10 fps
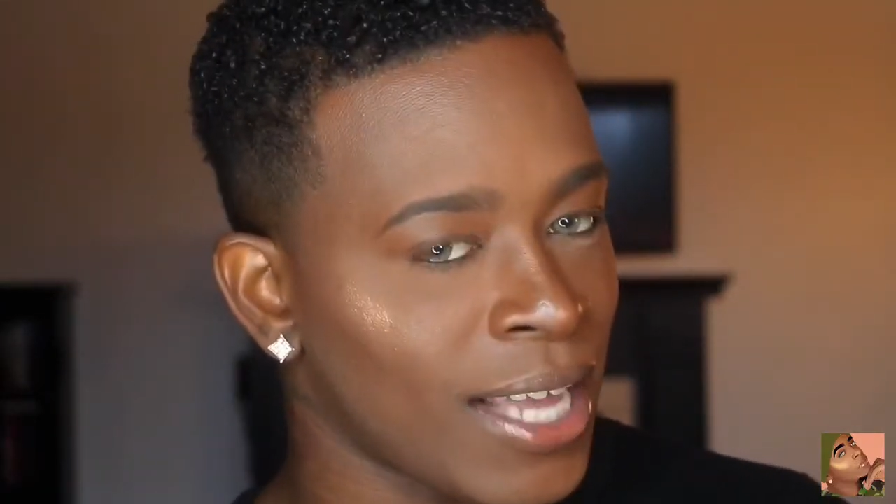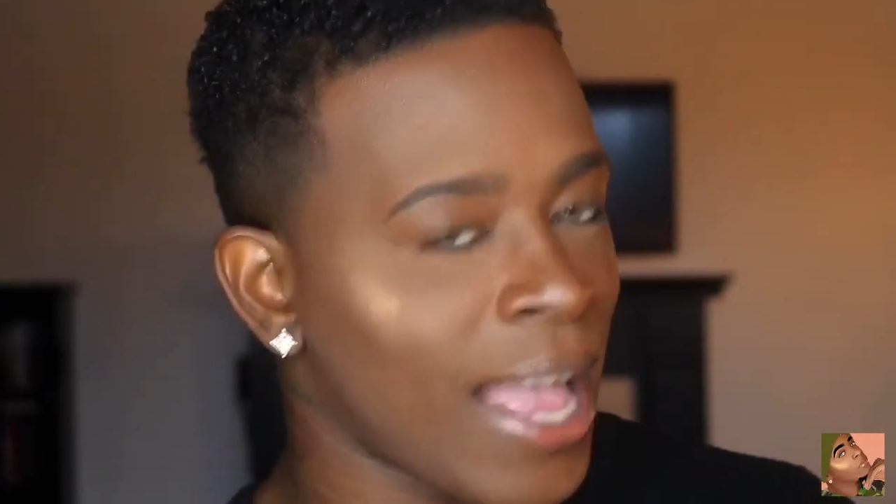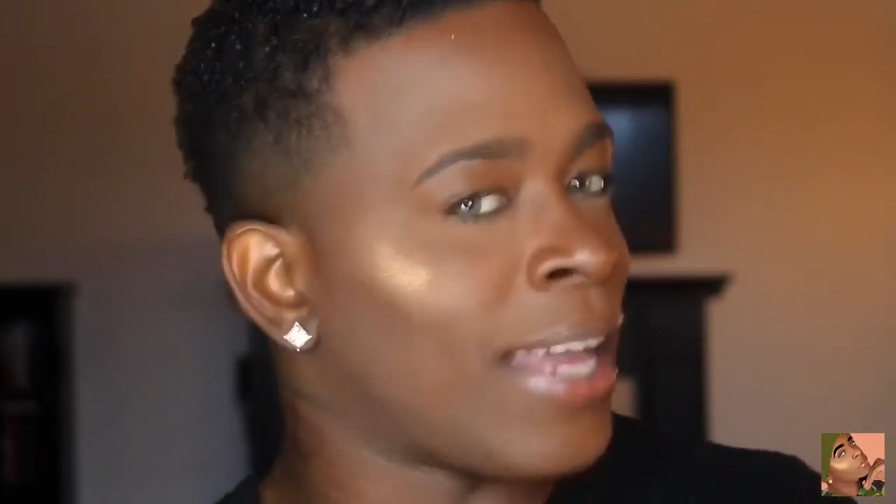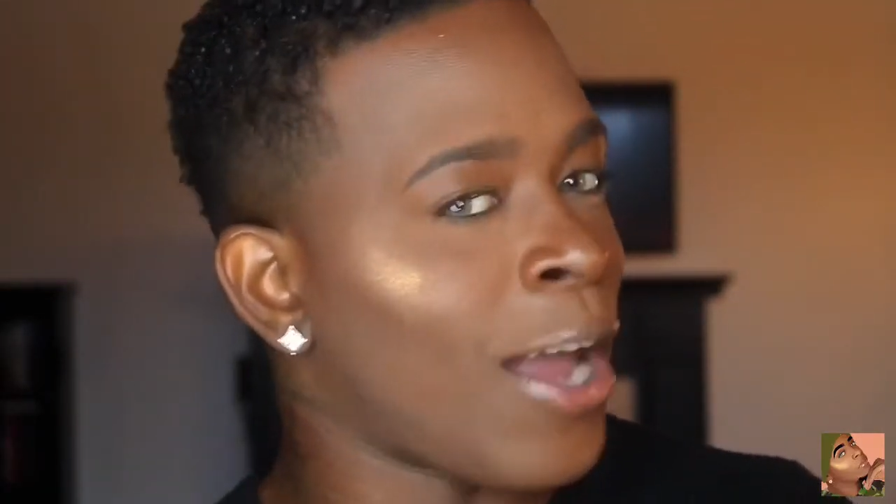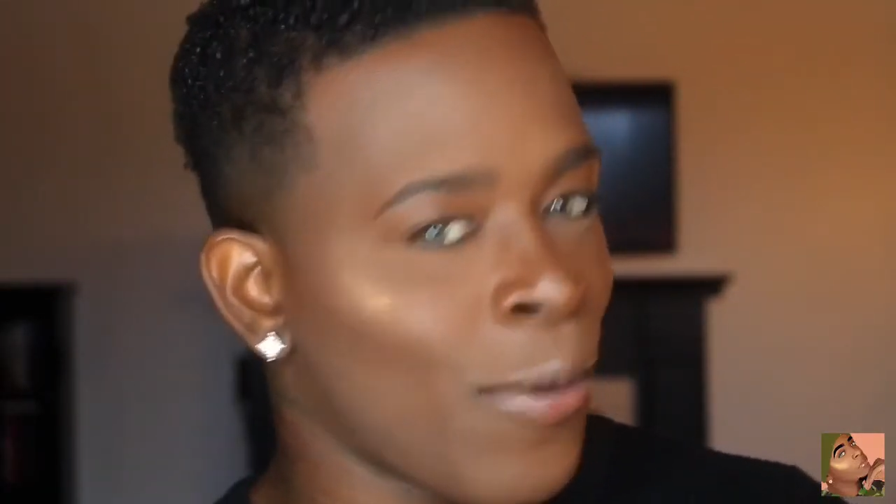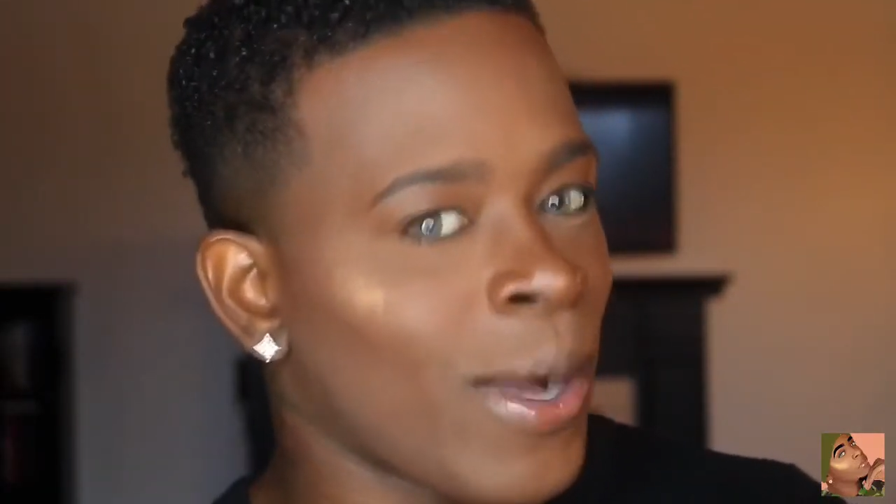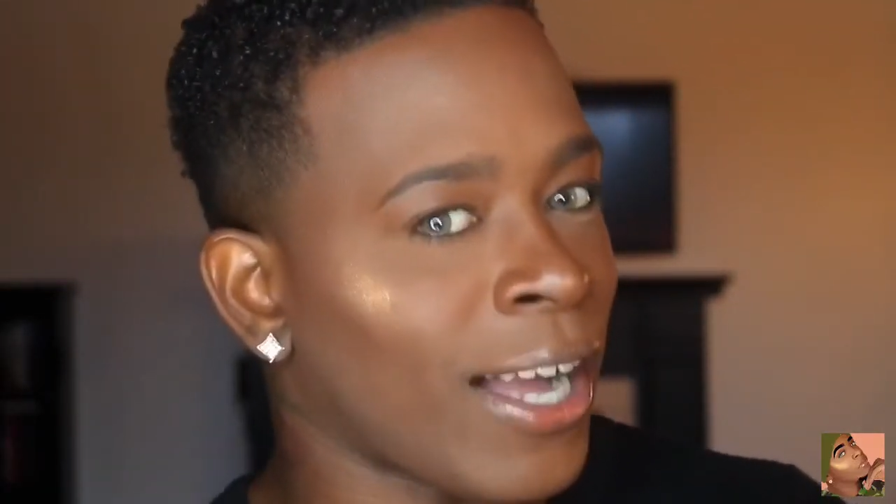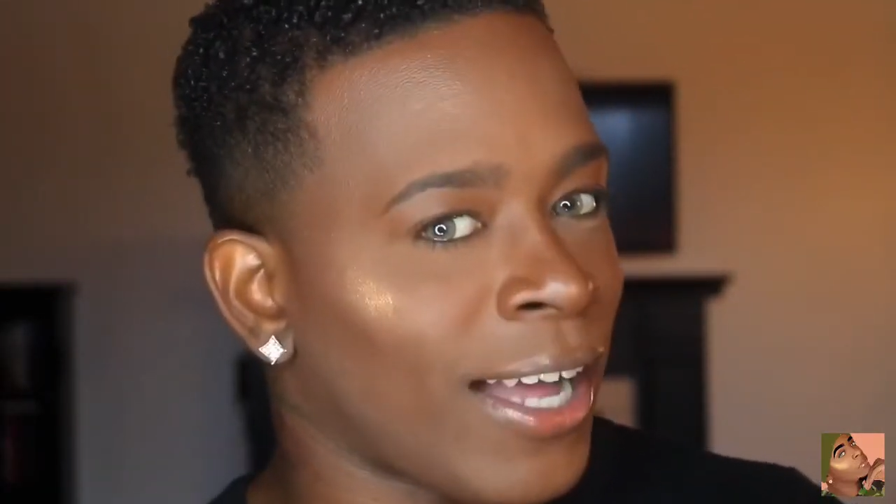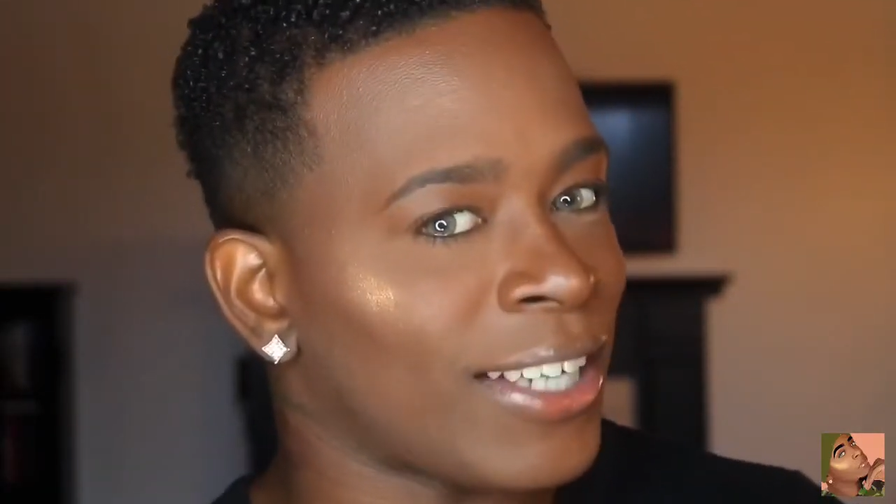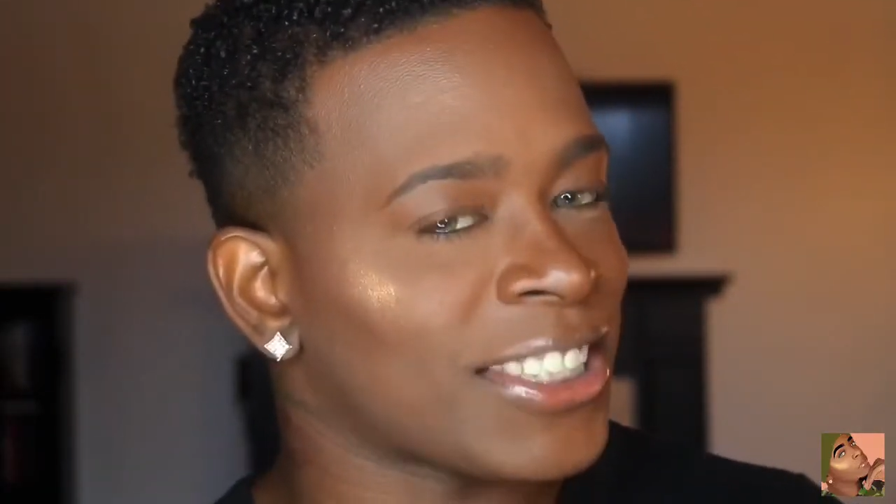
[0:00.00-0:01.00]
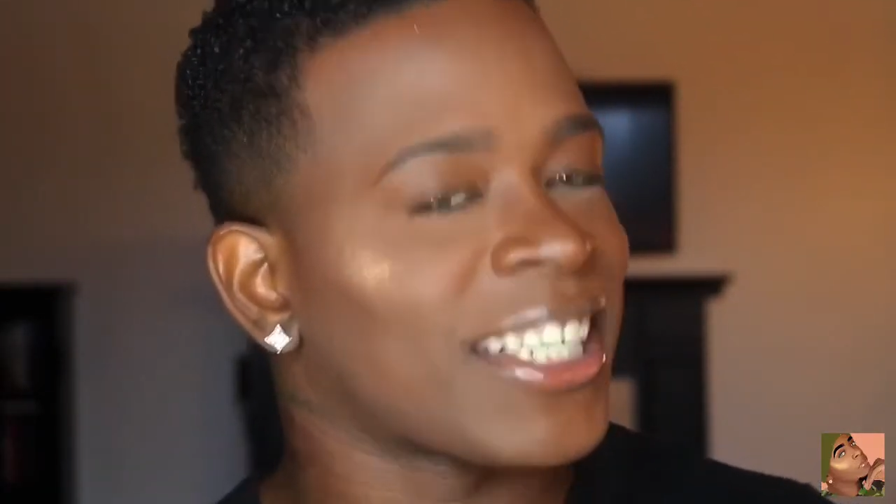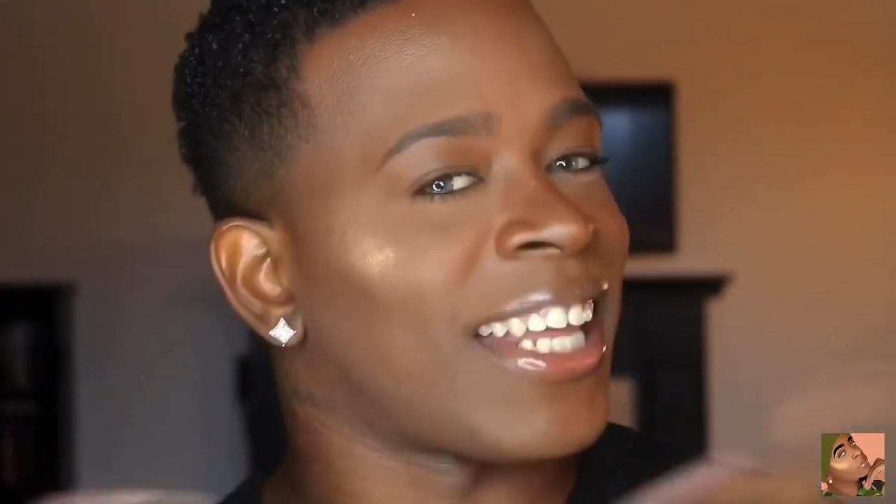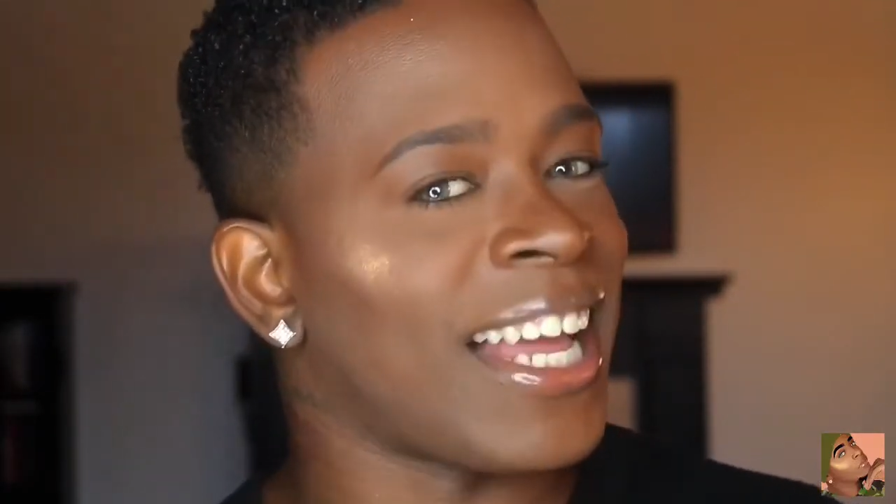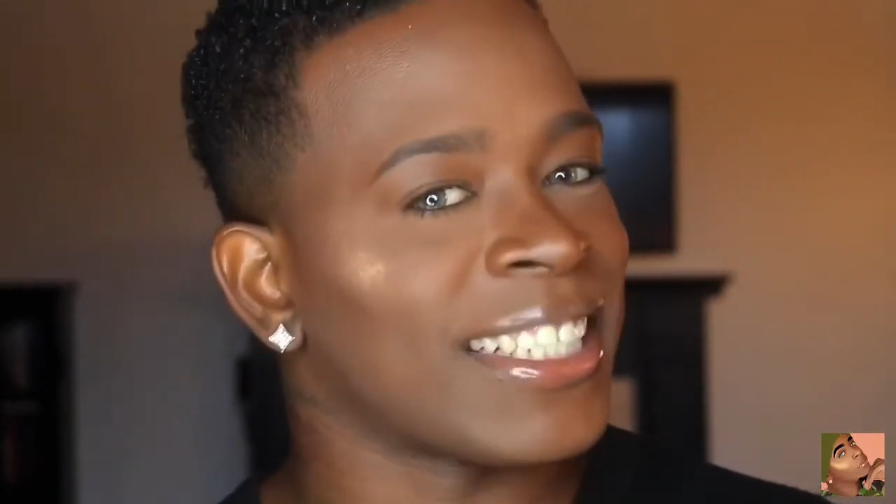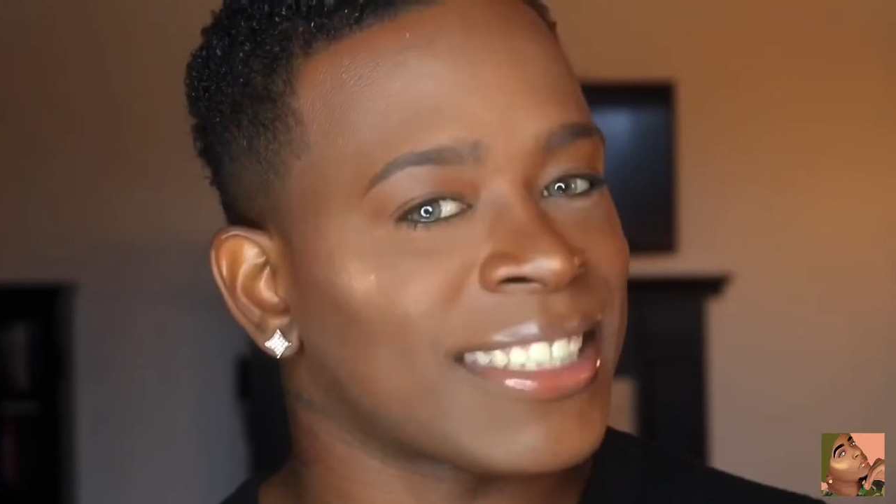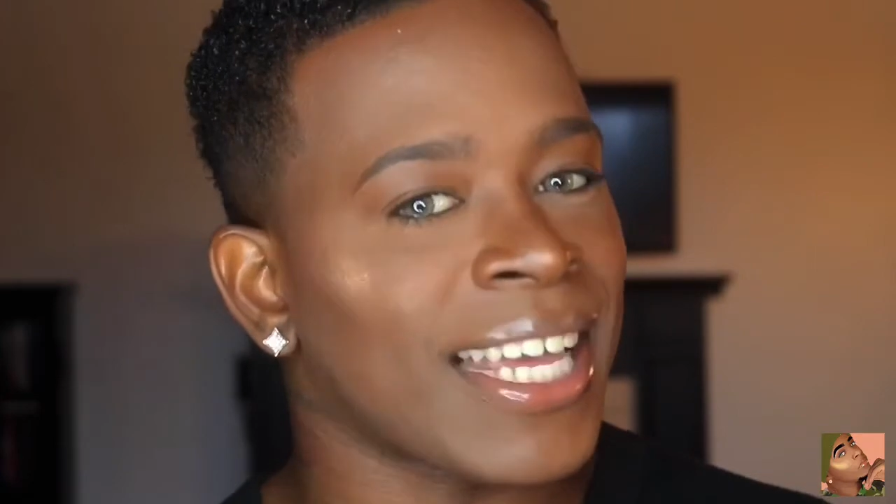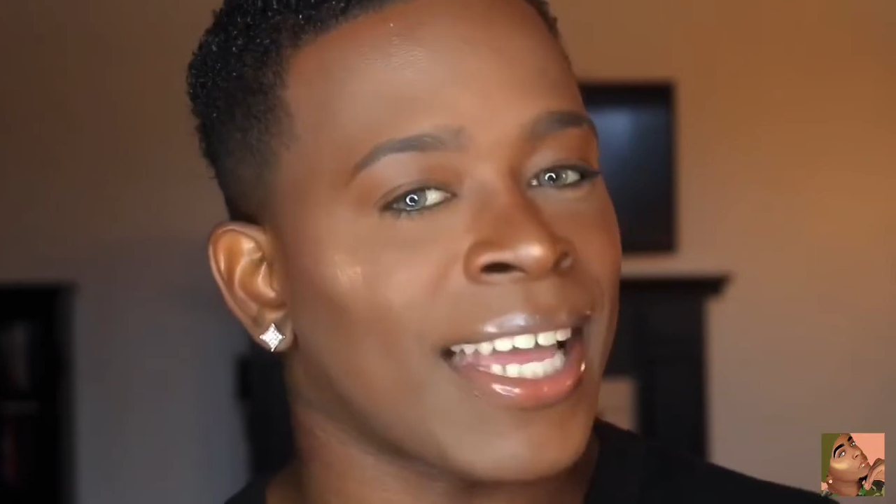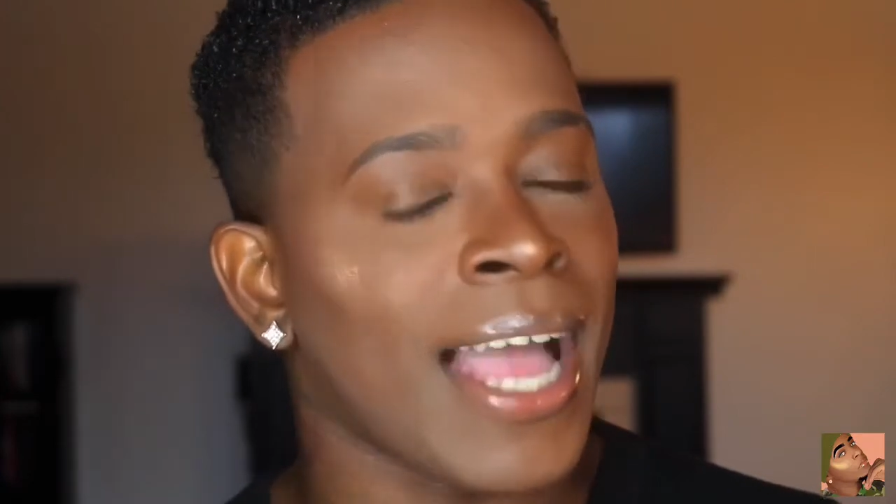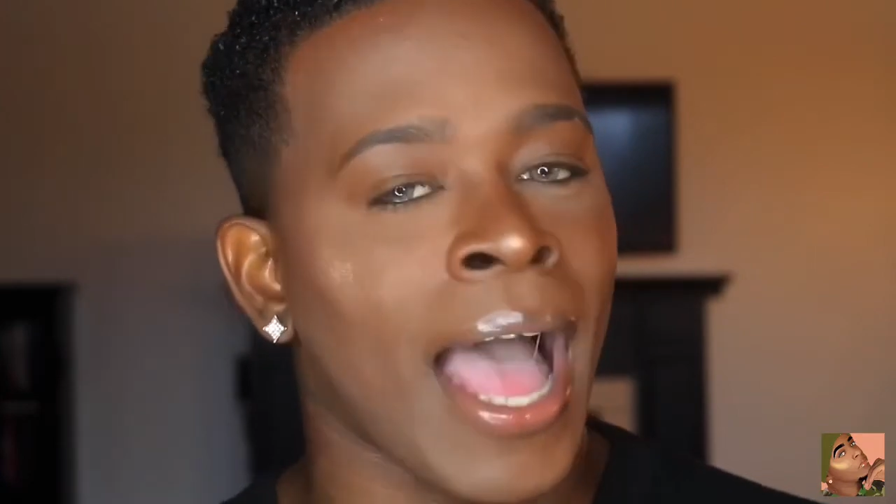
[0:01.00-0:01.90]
and oh my gosh, can I say